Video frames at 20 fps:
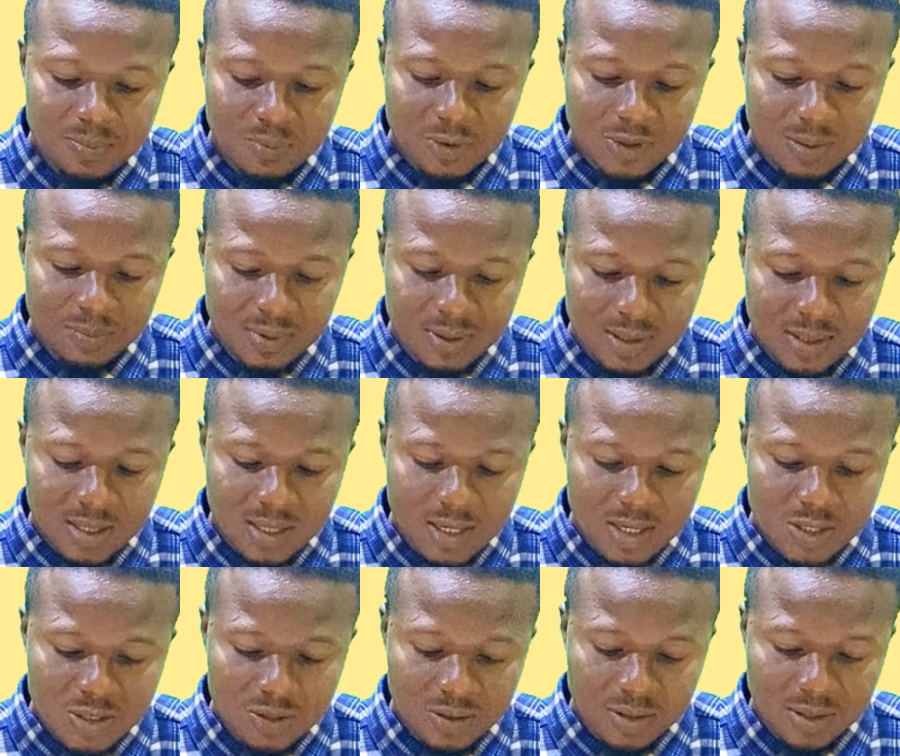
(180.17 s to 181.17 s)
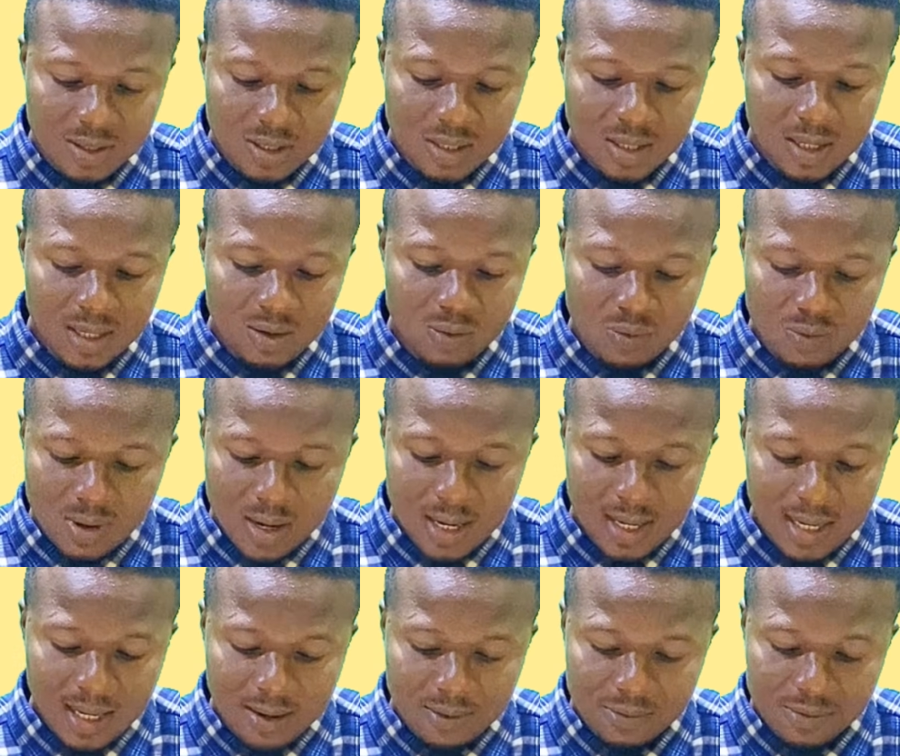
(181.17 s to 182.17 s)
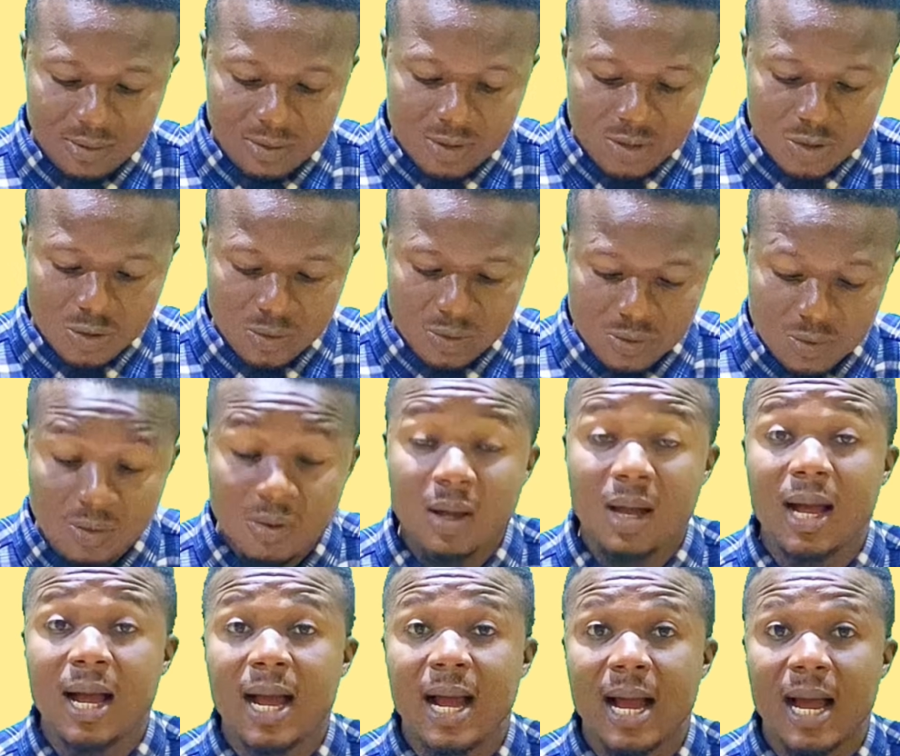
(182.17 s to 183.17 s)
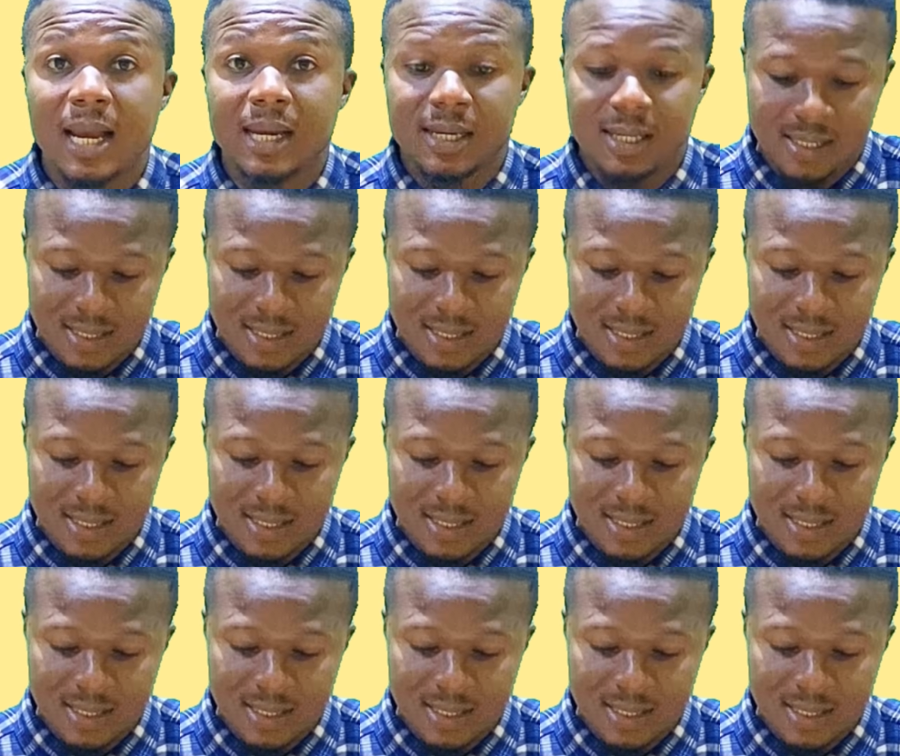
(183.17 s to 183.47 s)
multiplication here will allow you to add